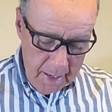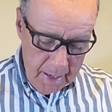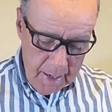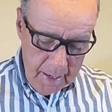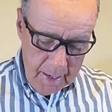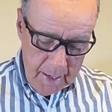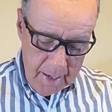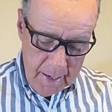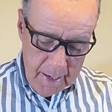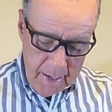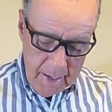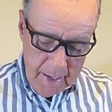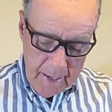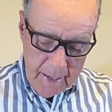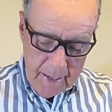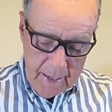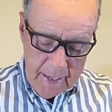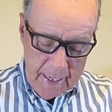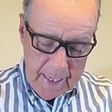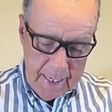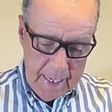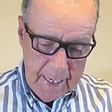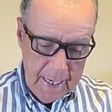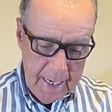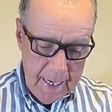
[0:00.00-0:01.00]

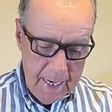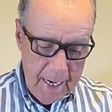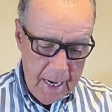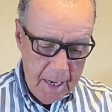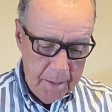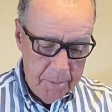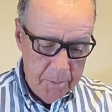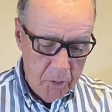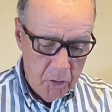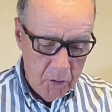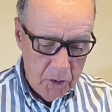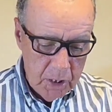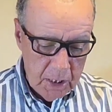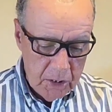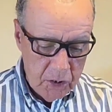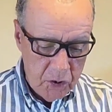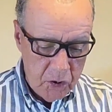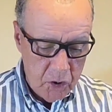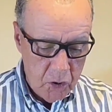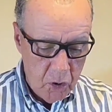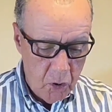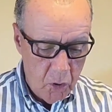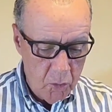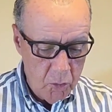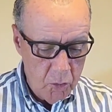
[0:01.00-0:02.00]
I'm gonna
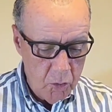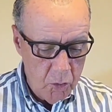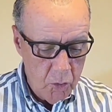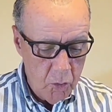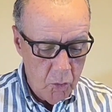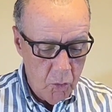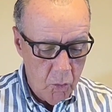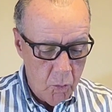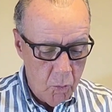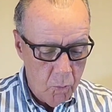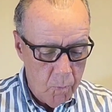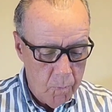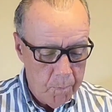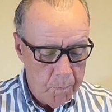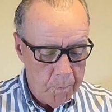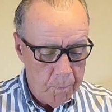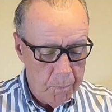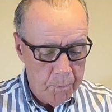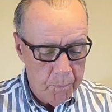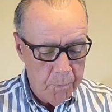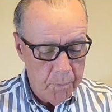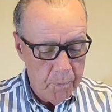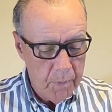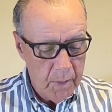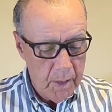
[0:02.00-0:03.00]
show you
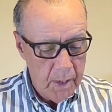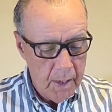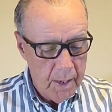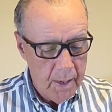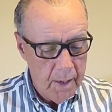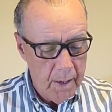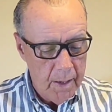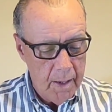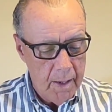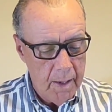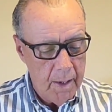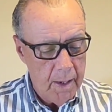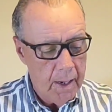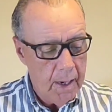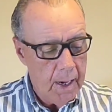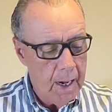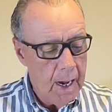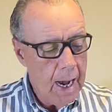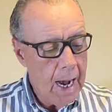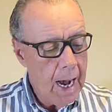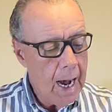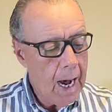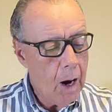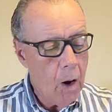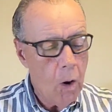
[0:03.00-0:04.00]

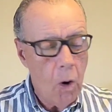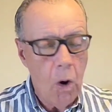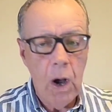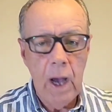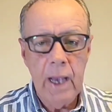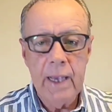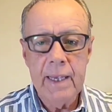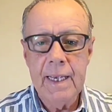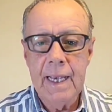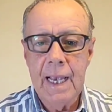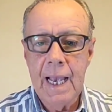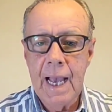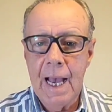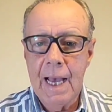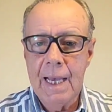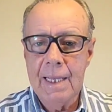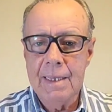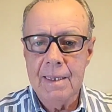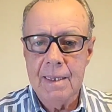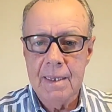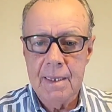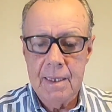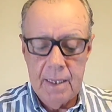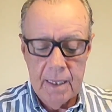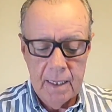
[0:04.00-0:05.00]
how I got
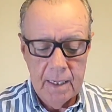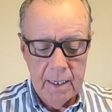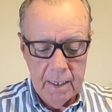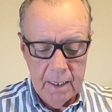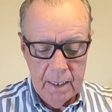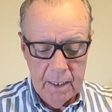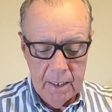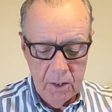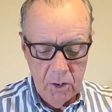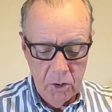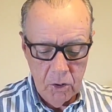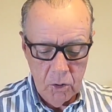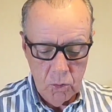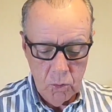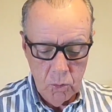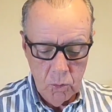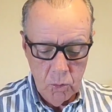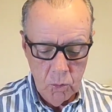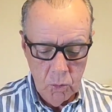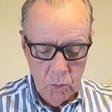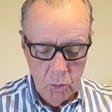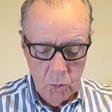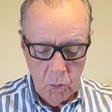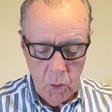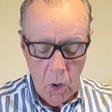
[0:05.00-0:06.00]

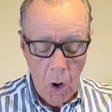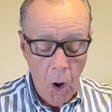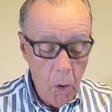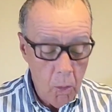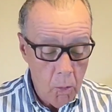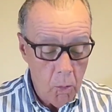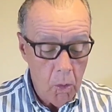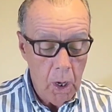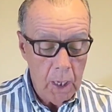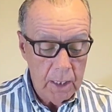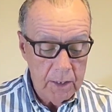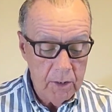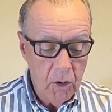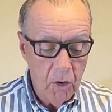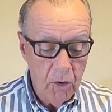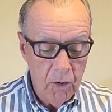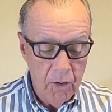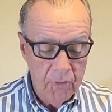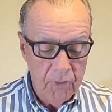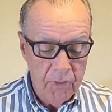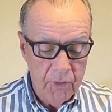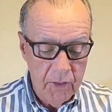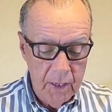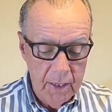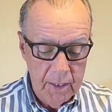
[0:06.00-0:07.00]
into, another
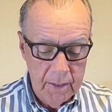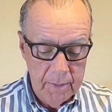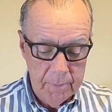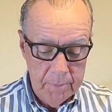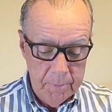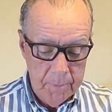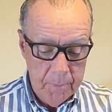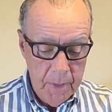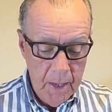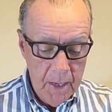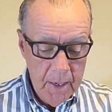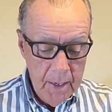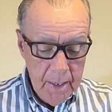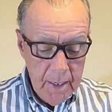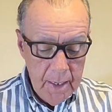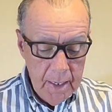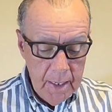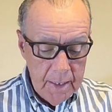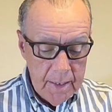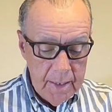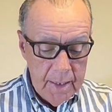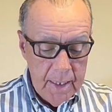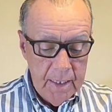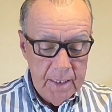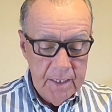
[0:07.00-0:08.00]
thing,
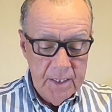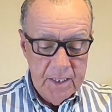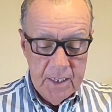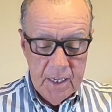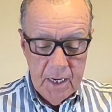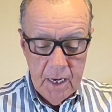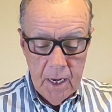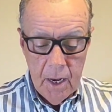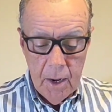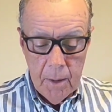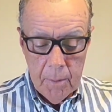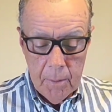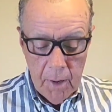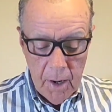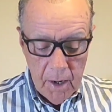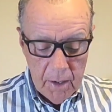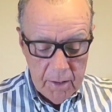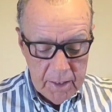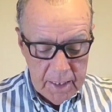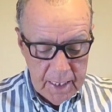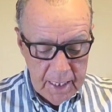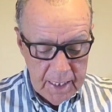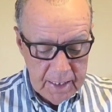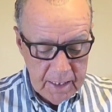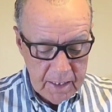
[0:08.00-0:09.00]
the
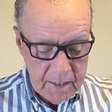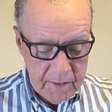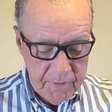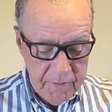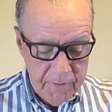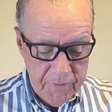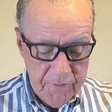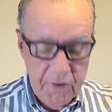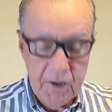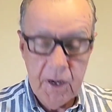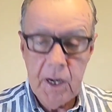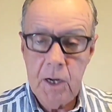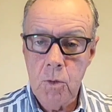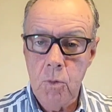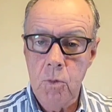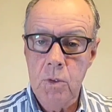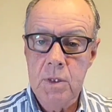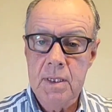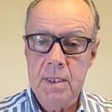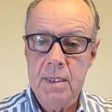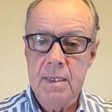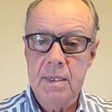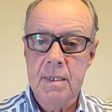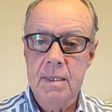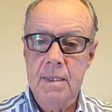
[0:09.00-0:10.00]
GMRS
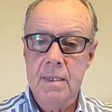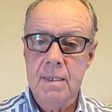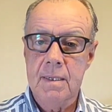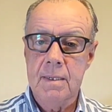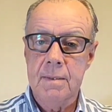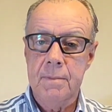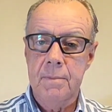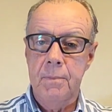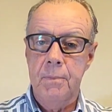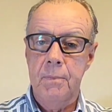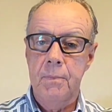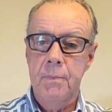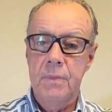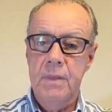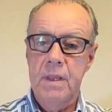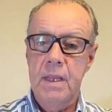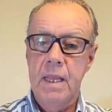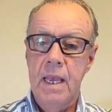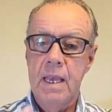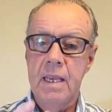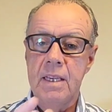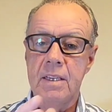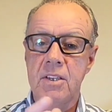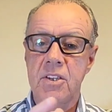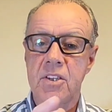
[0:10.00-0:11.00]
frequencies,
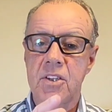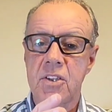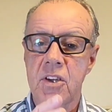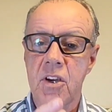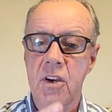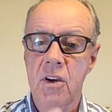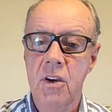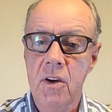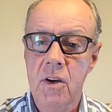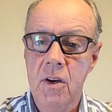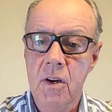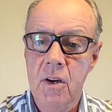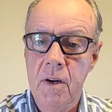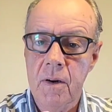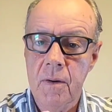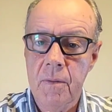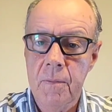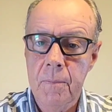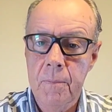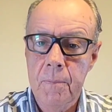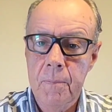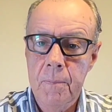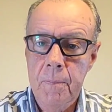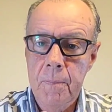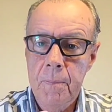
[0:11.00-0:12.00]
they share,
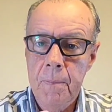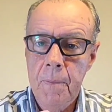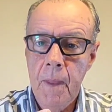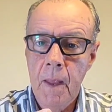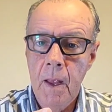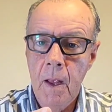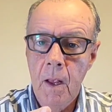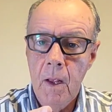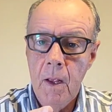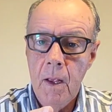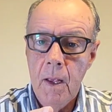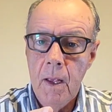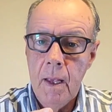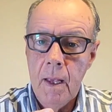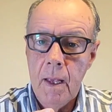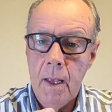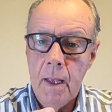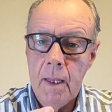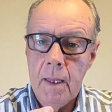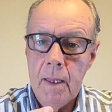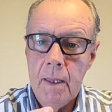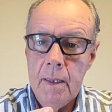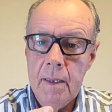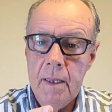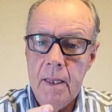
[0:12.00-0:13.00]

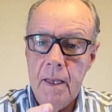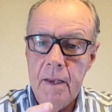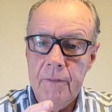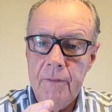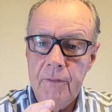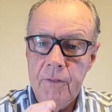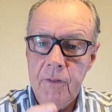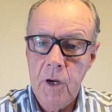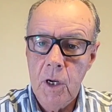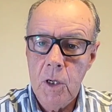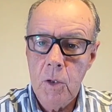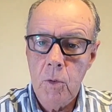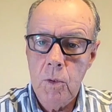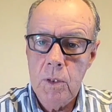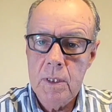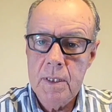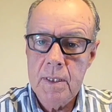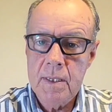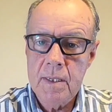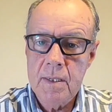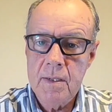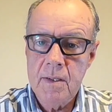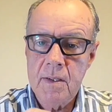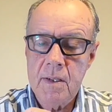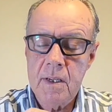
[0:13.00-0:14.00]
the
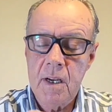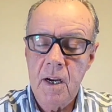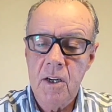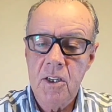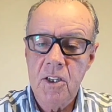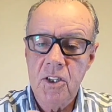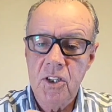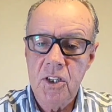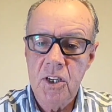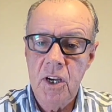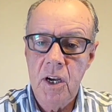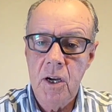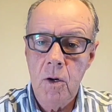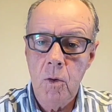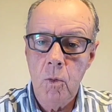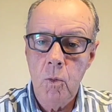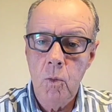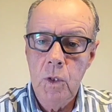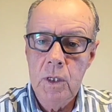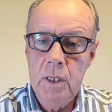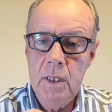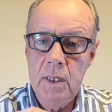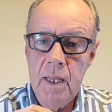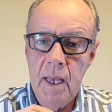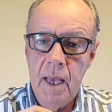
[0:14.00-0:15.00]
frequencies are shared
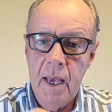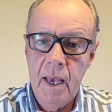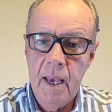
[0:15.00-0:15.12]
with